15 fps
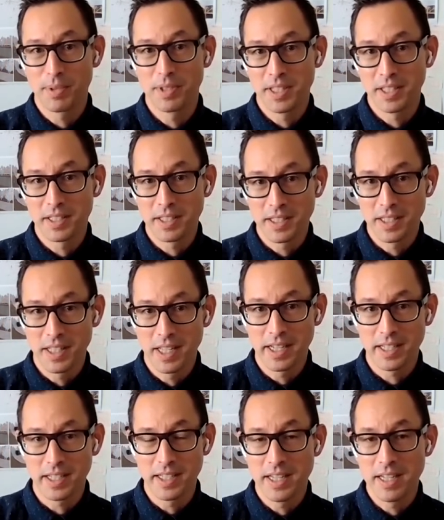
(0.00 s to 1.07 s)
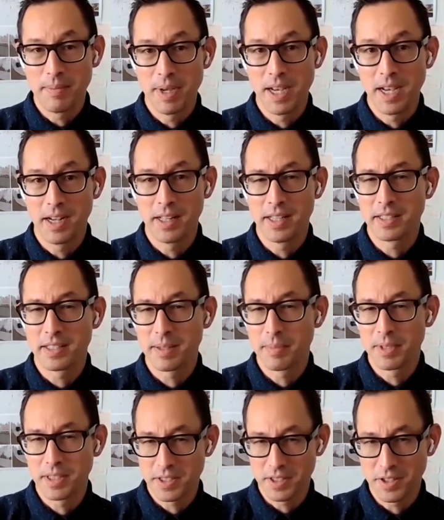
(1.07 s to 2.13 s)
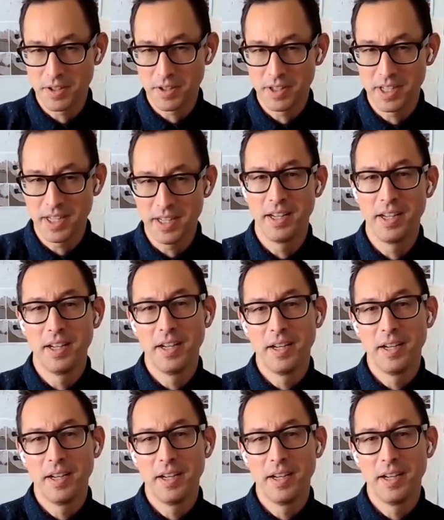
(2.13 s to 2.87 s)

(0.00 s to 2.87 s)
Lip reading: particularly like in email and some of the security